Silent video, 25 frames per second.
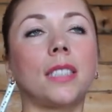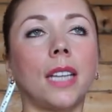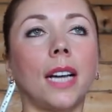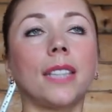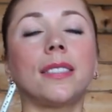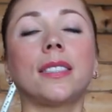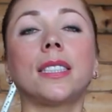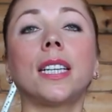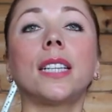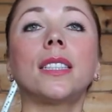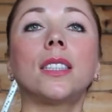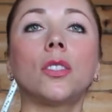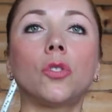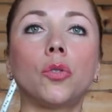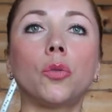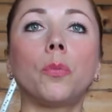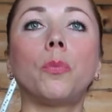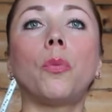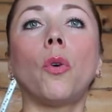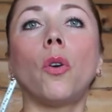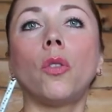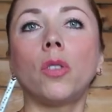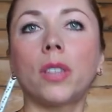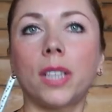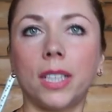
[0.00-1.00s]
started to
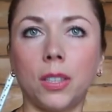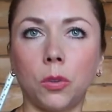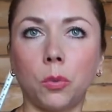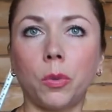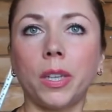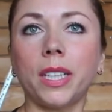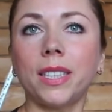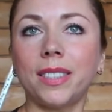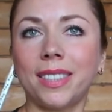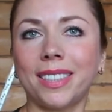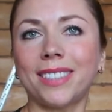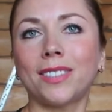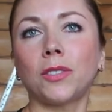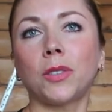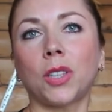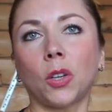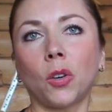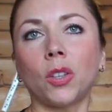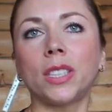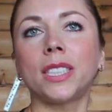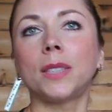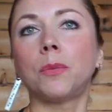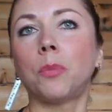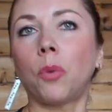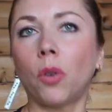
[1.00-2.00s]
bulk in winter. We
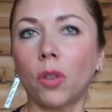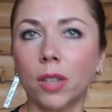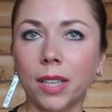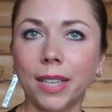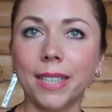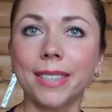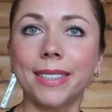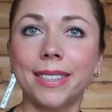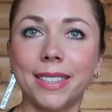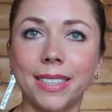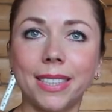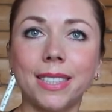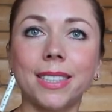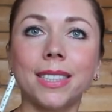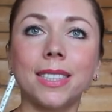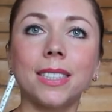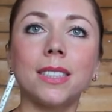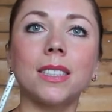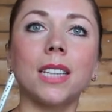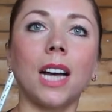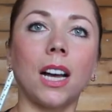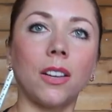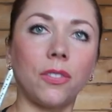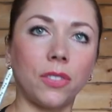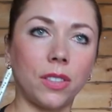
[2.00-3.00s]
call it bulking
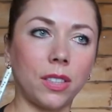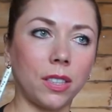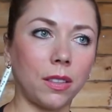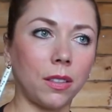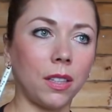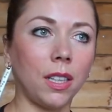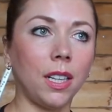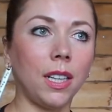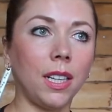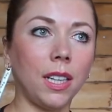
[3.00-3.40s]
season. After